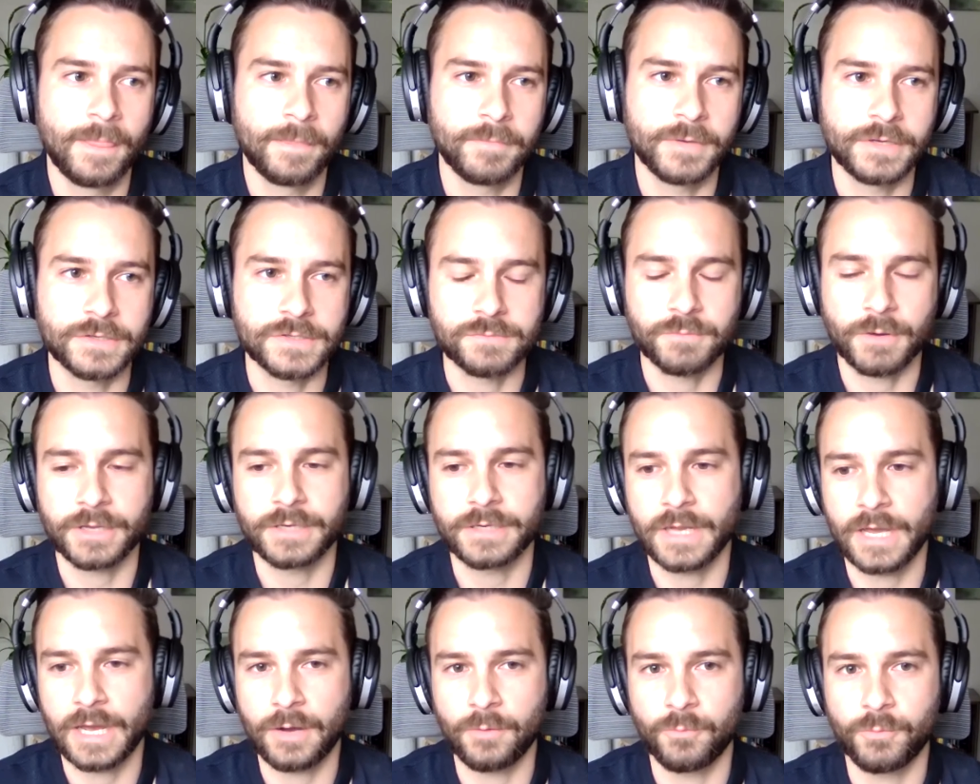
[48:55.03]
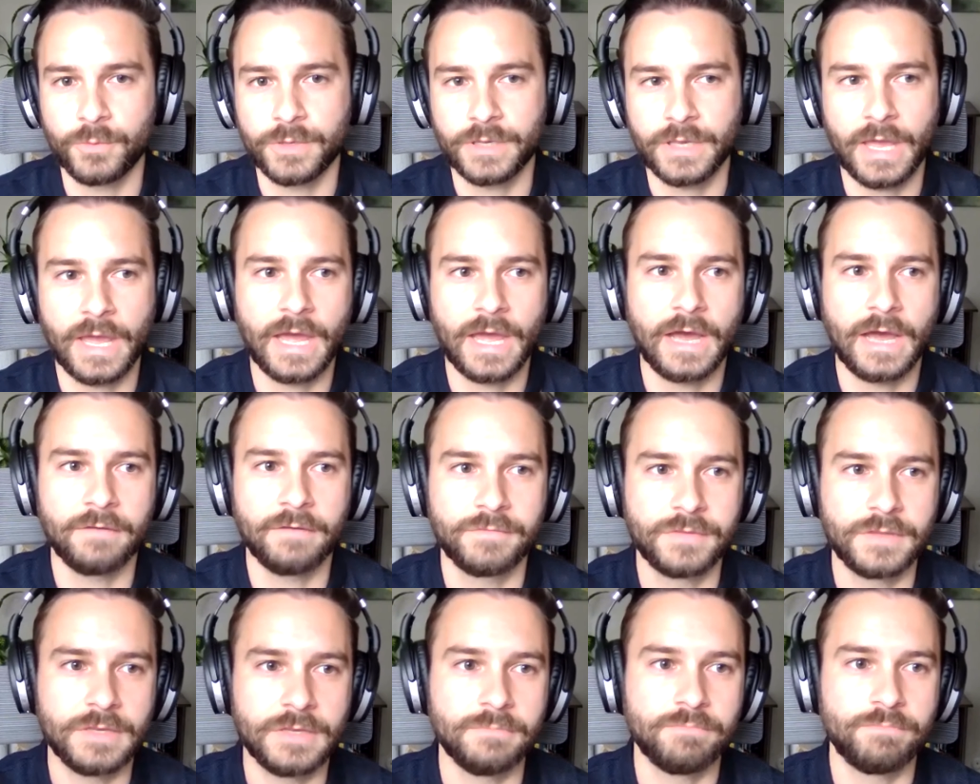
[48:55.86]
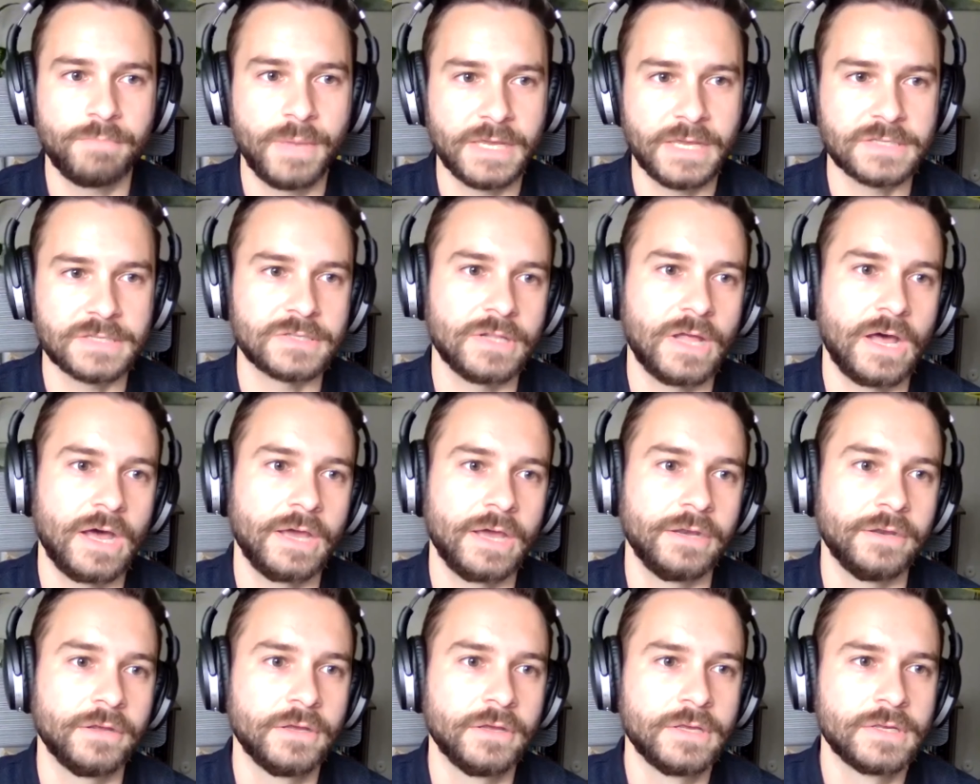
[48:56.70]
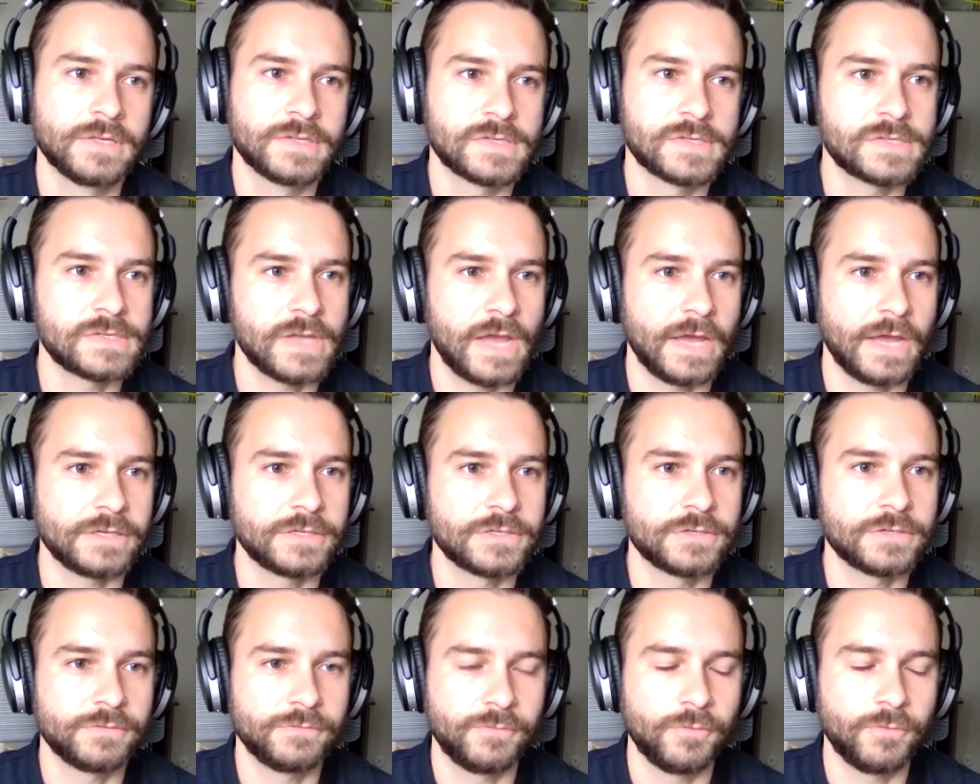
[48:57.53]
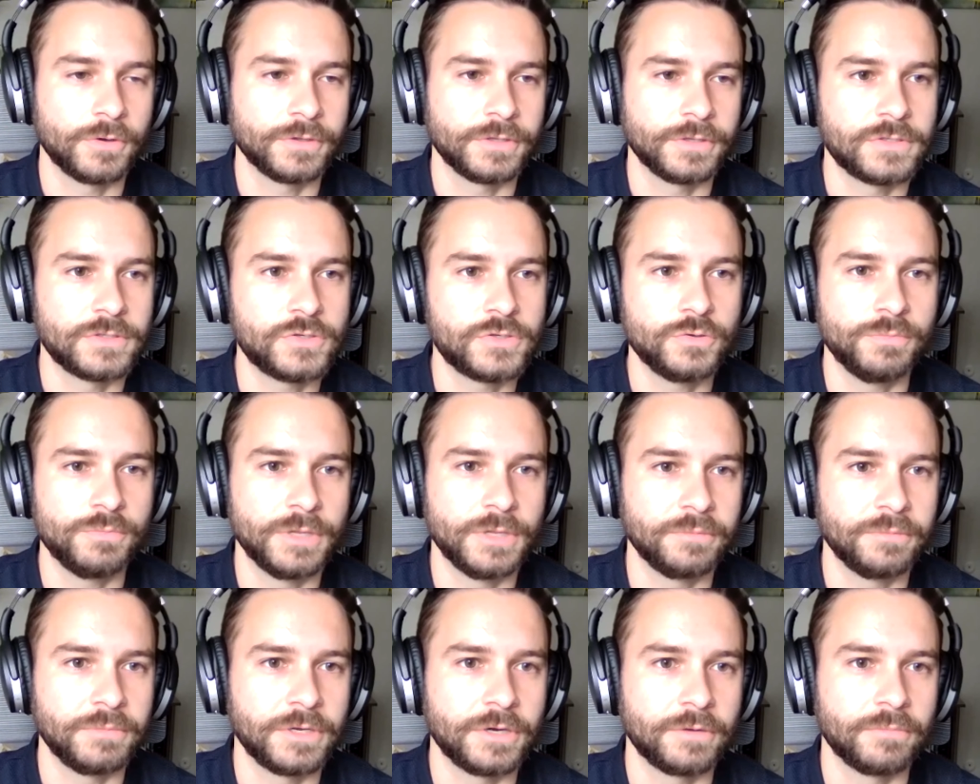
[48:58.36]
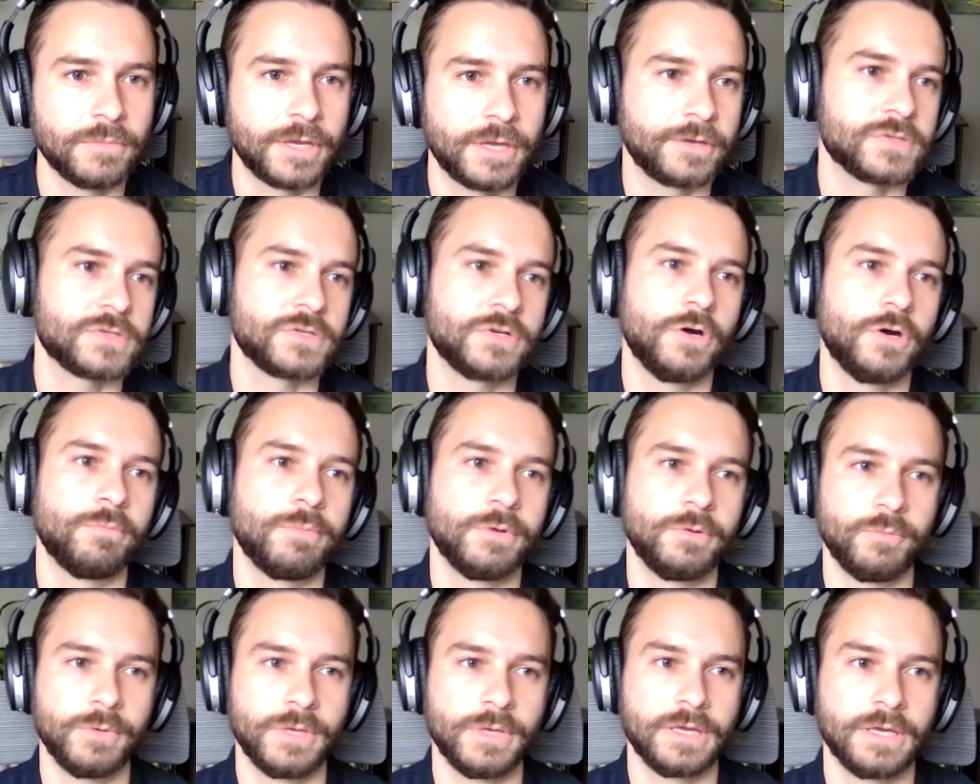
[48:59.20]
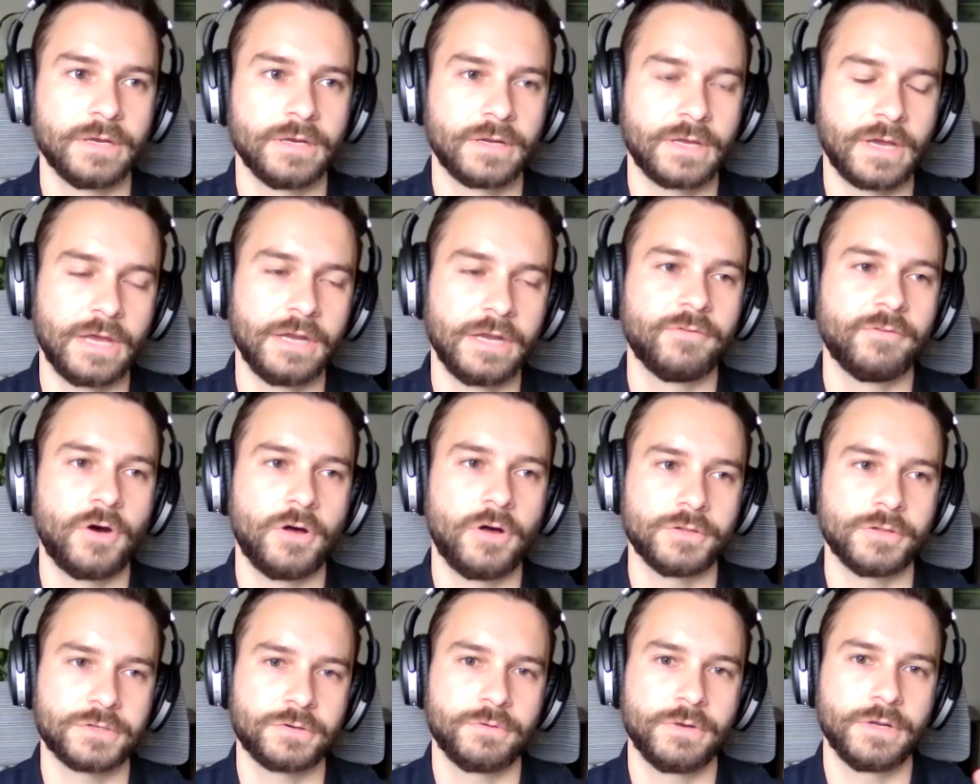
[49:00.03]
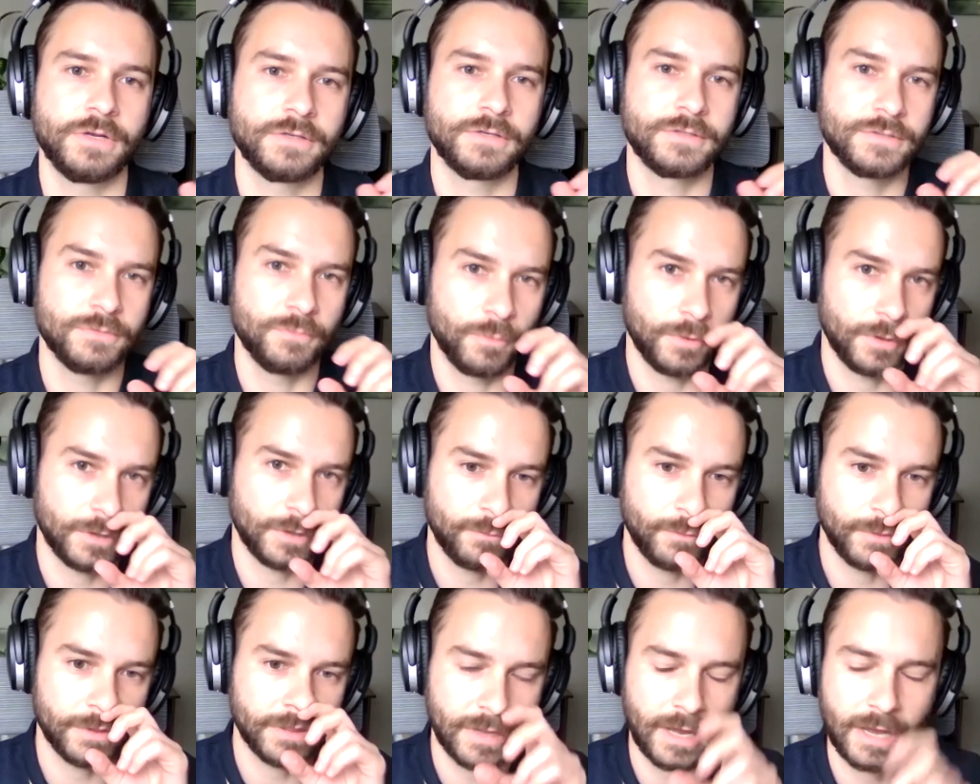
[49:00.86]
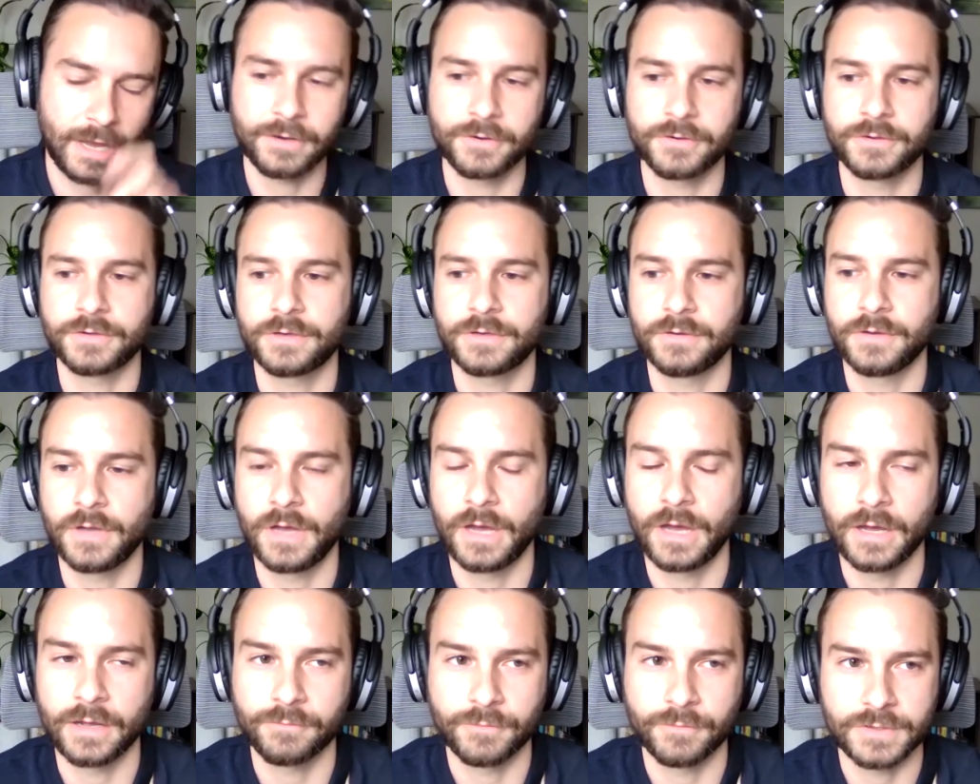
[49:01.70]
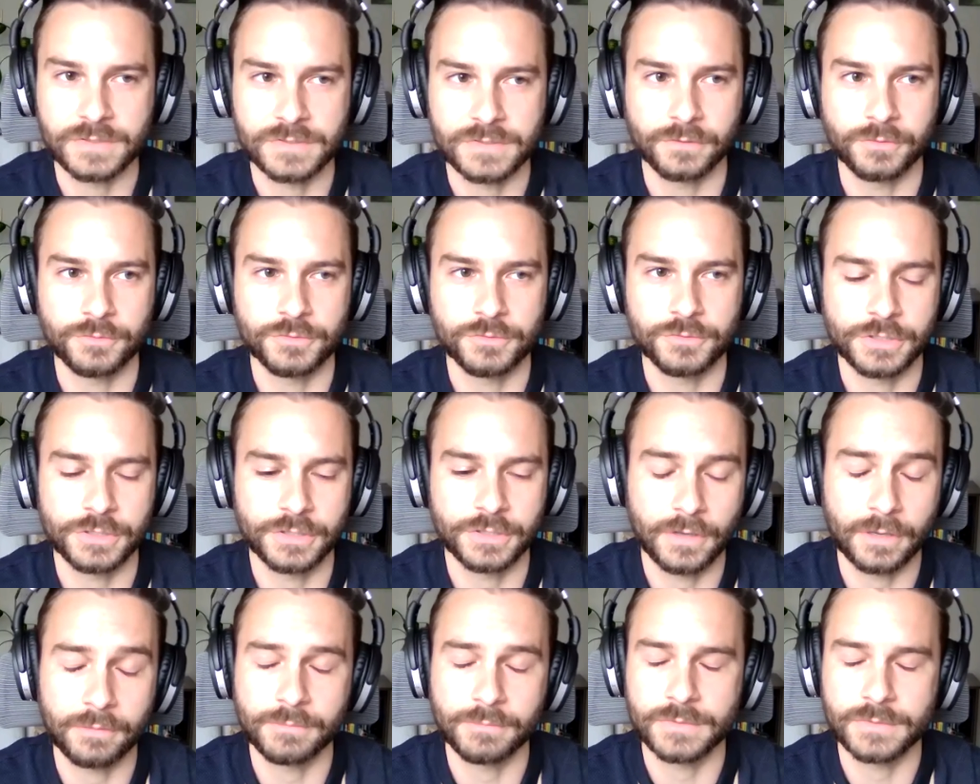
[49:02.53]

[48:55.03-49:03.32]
because right now we have the baseline set for the 2 millimeter microscope, and we can kind of alter it to work with higher resolution,